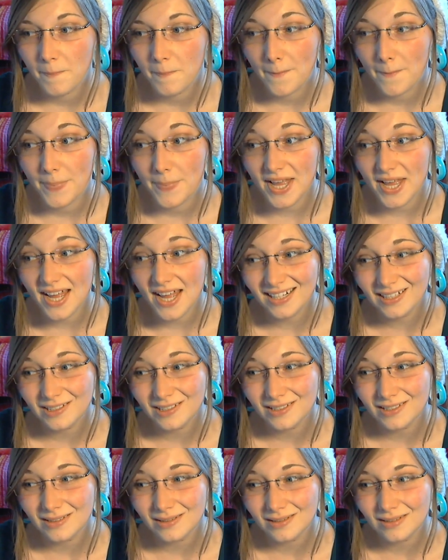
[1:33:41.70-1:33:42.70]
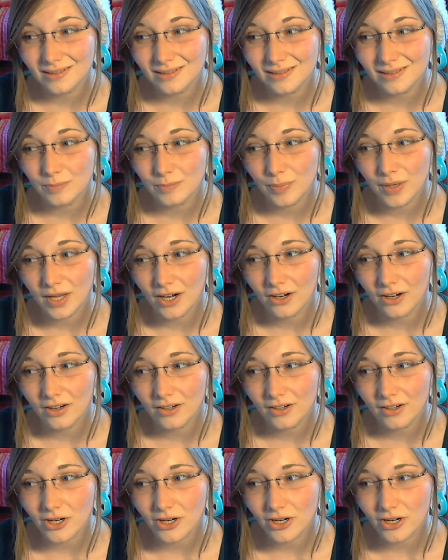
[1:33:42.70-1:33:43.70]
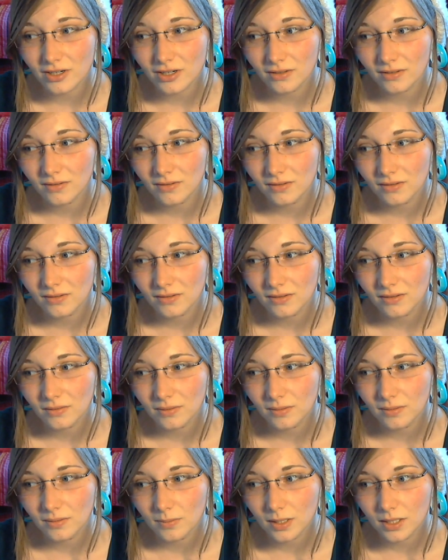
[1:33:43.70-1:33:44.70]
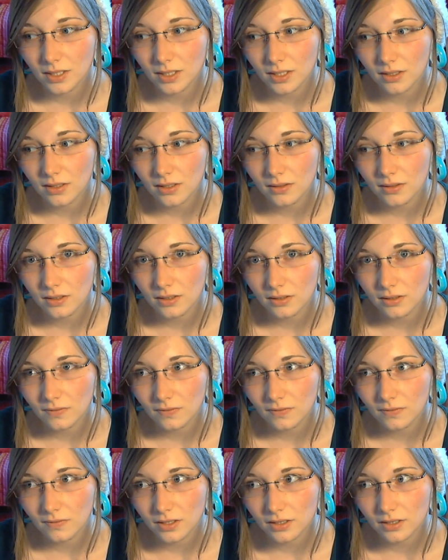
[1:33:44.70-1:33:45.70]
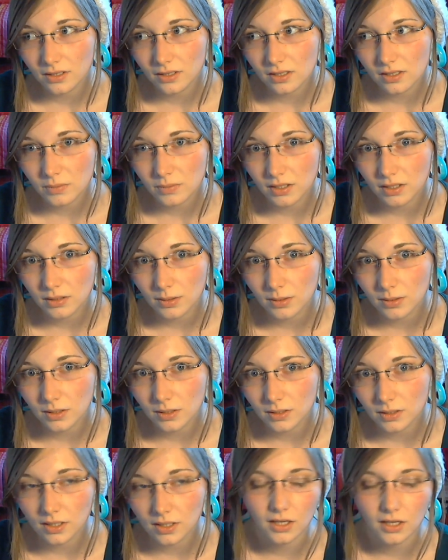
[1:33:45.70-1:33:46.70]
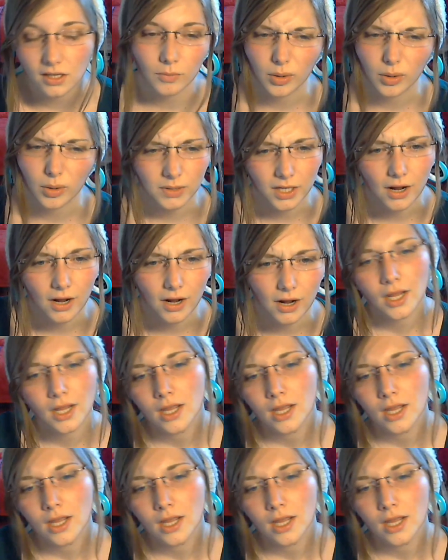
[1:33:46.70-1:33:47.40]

bit better in Russian by now than French, maybe? No, probably not.